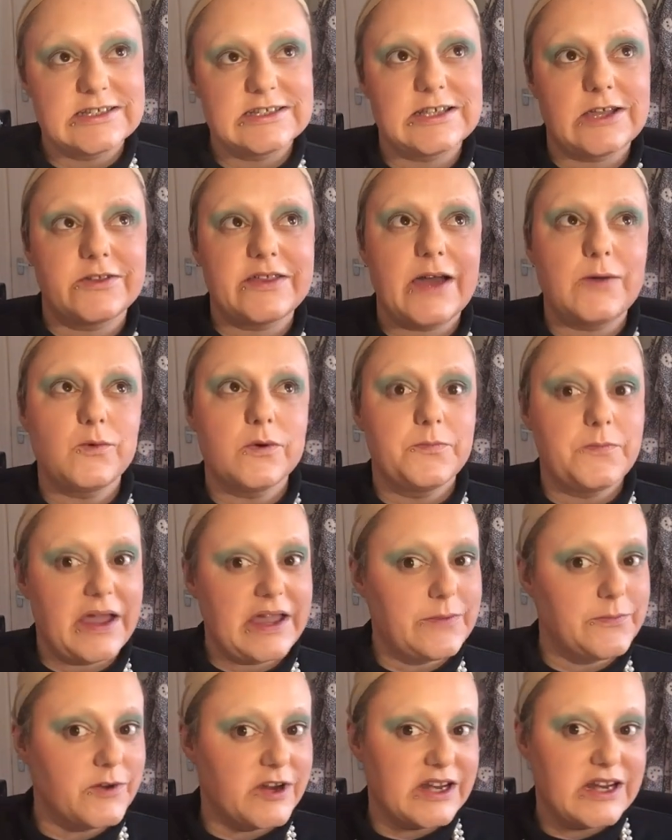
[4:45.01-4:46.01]
so that would
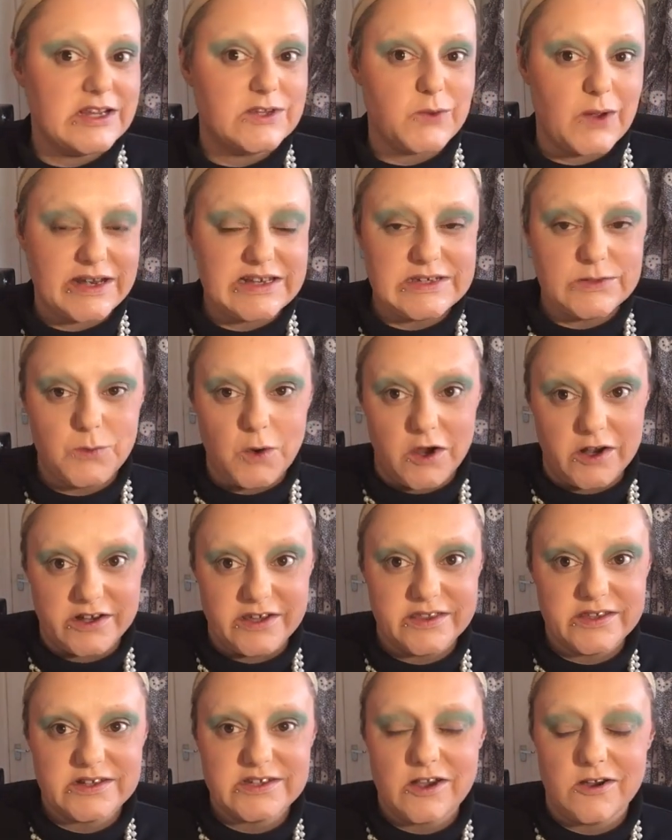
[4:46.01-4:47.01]
make Brittany 21
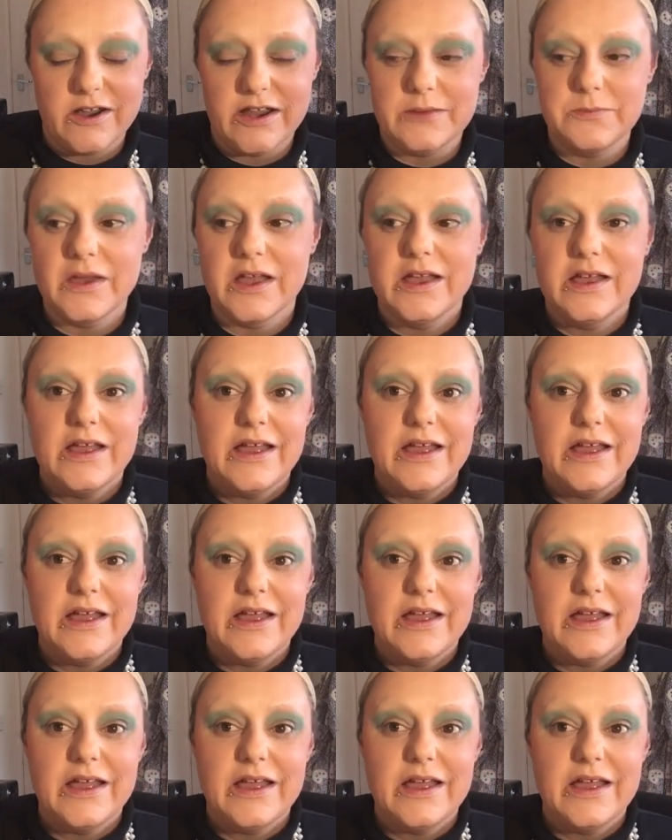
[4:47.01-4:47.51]
at the time.